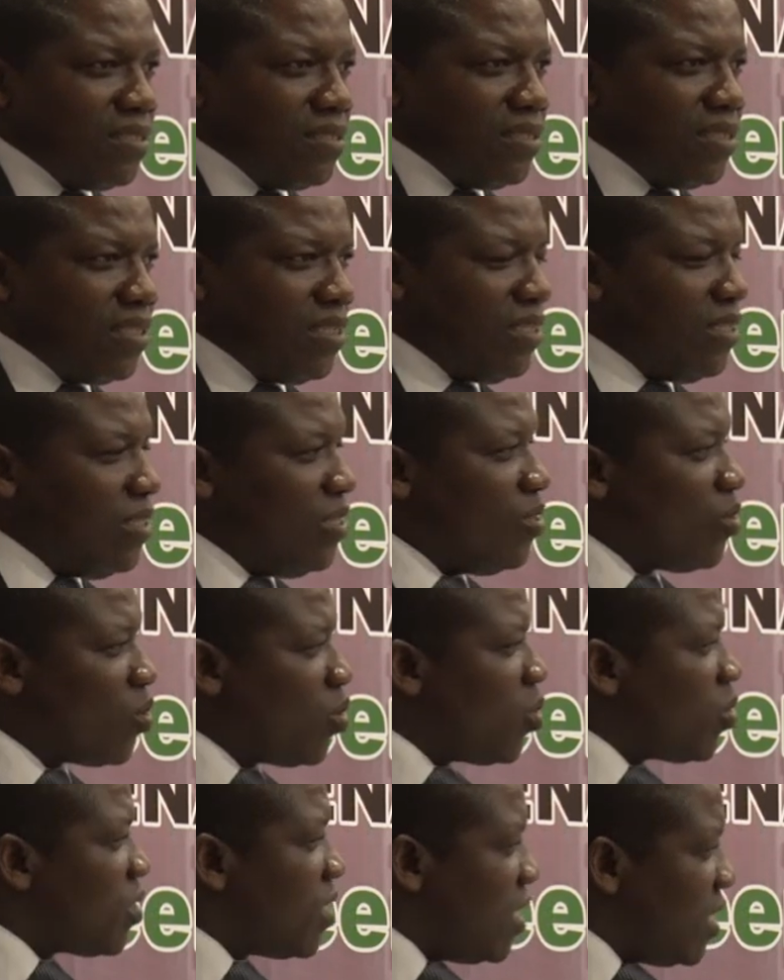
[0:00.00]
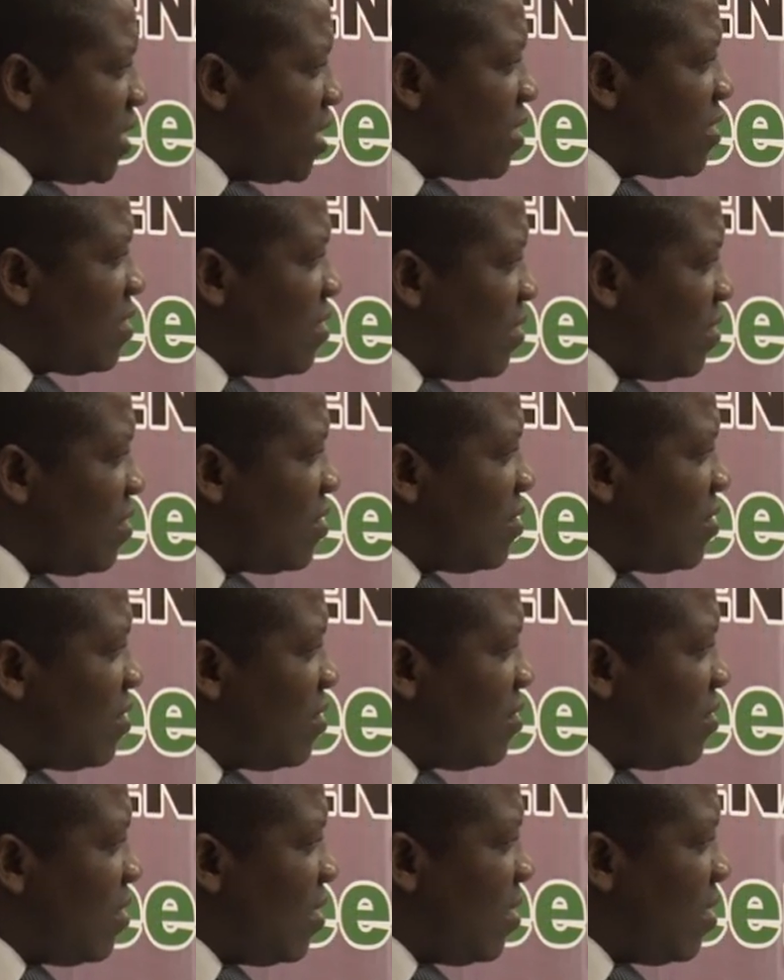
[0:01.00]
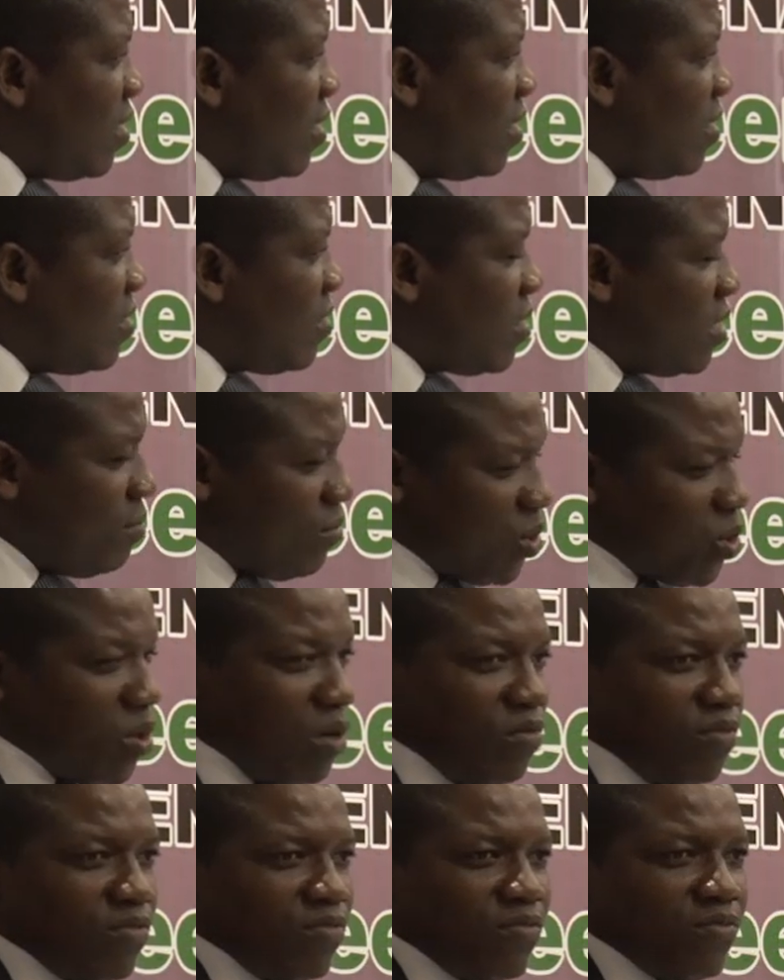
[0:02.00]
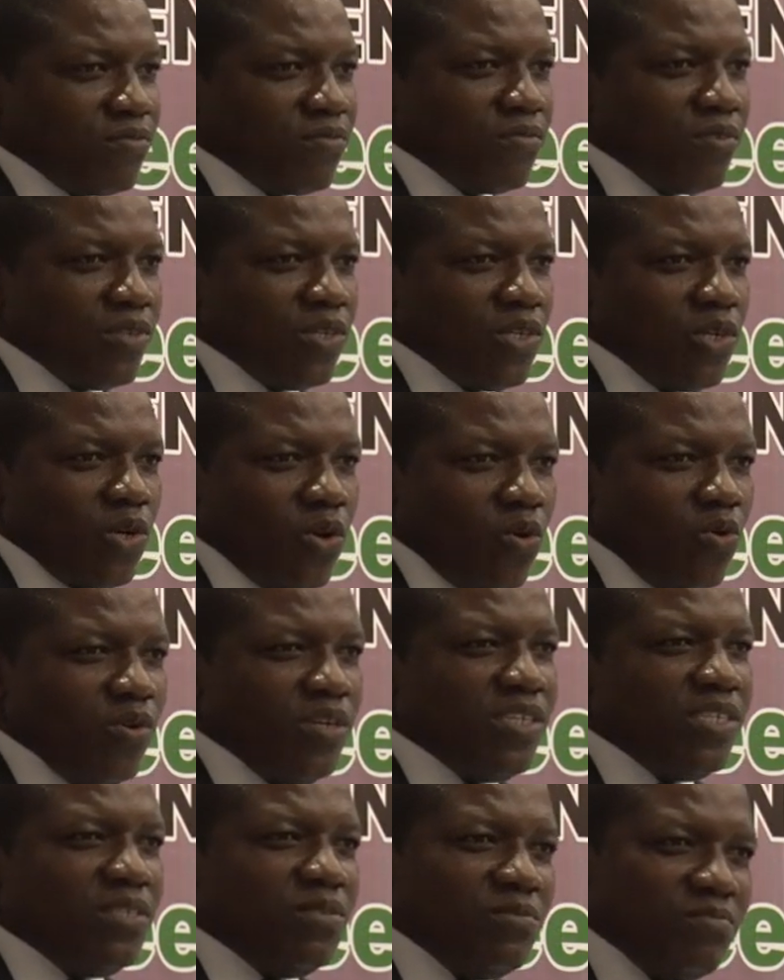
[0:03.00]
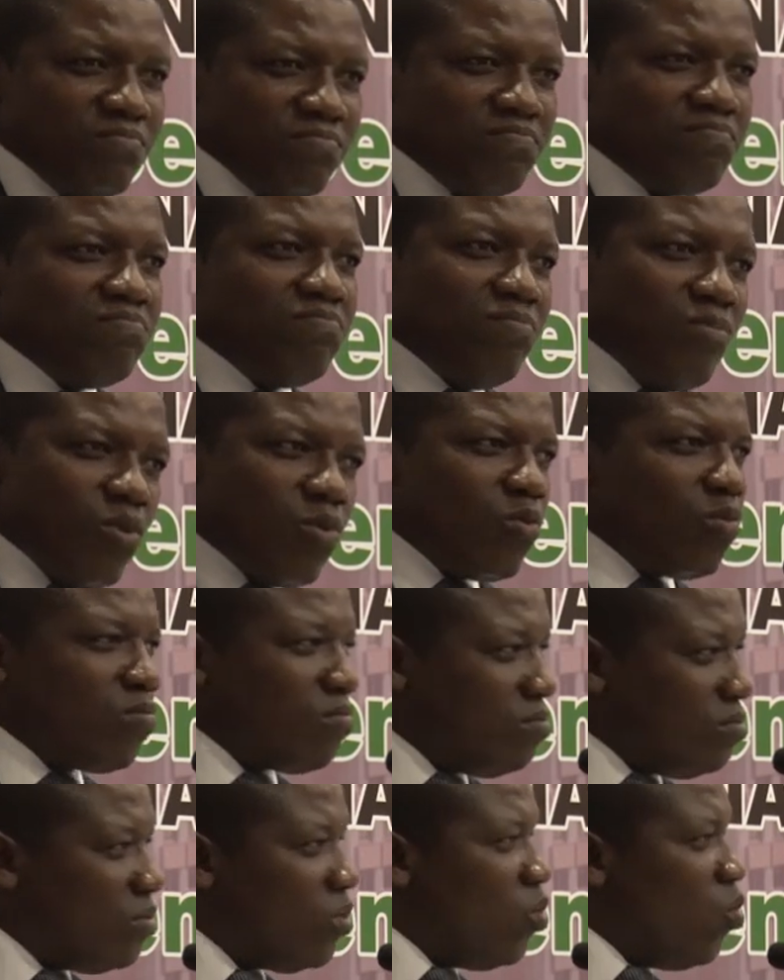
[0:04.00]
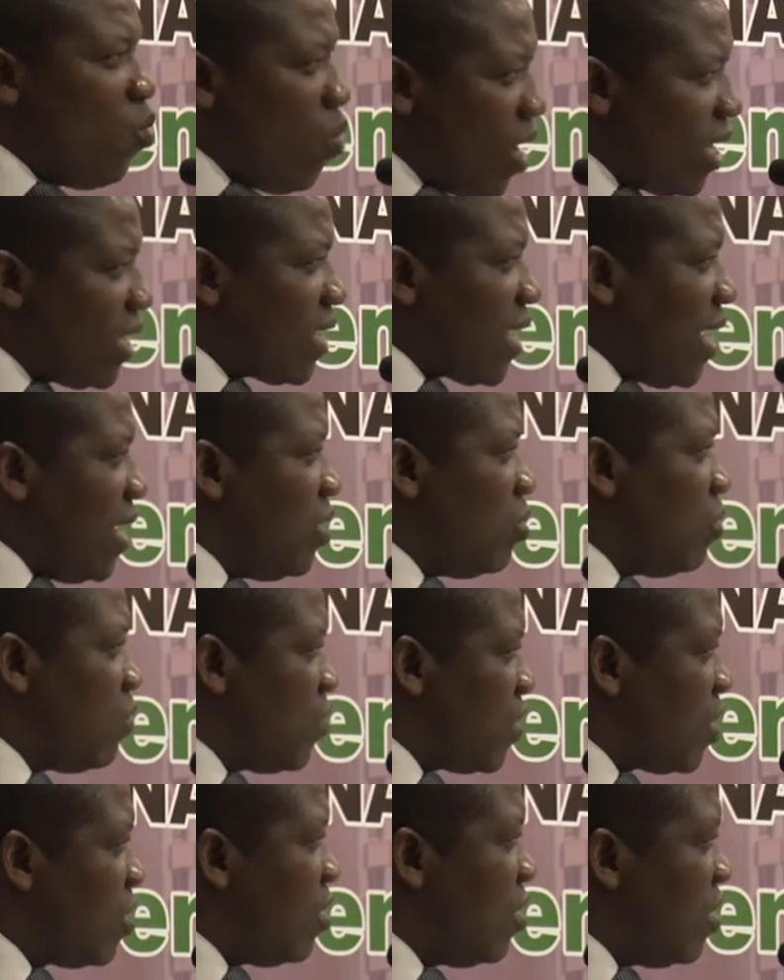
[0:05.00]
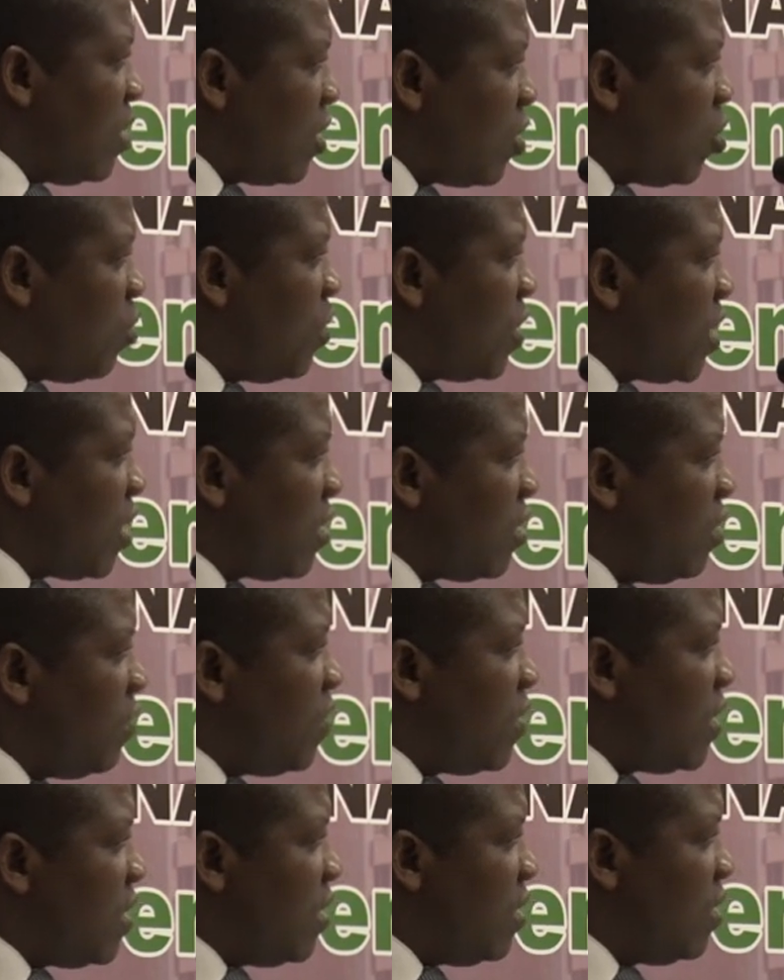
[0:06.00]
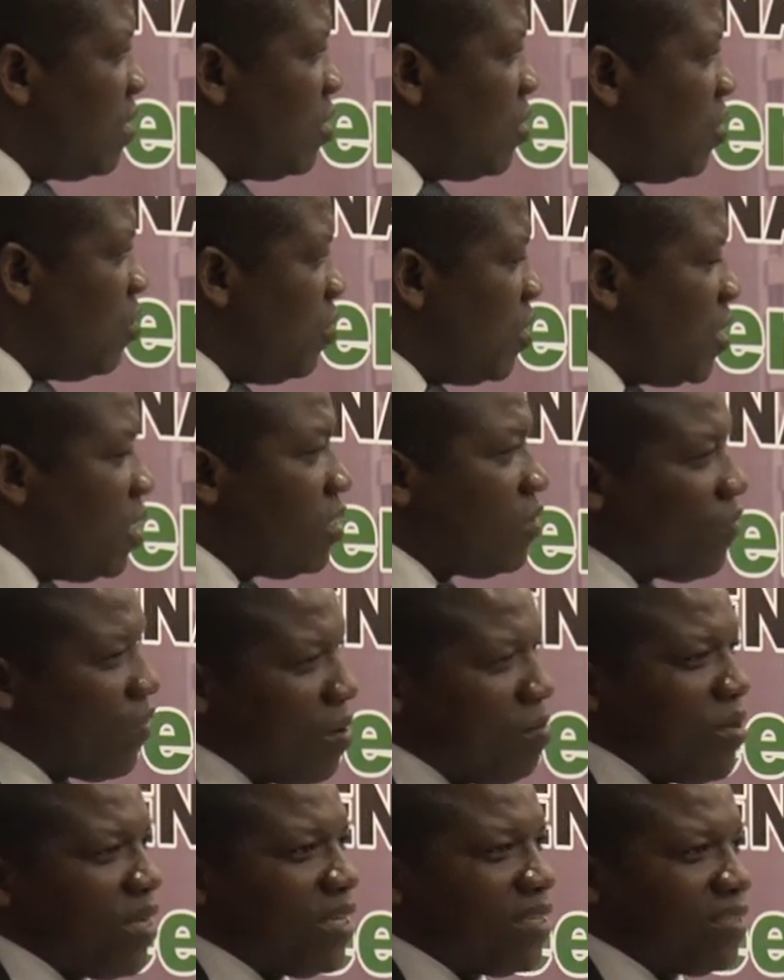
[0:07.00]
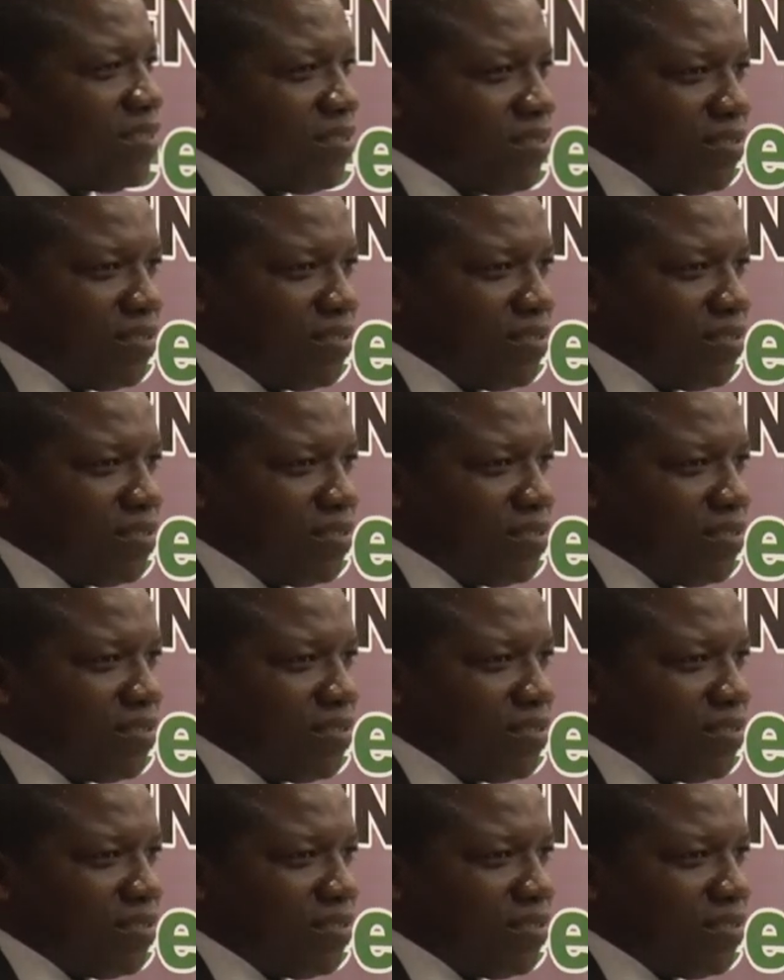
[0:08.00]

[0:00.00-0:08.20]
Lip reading: The rural settings seem to have only one kind of economic activity, which is farming.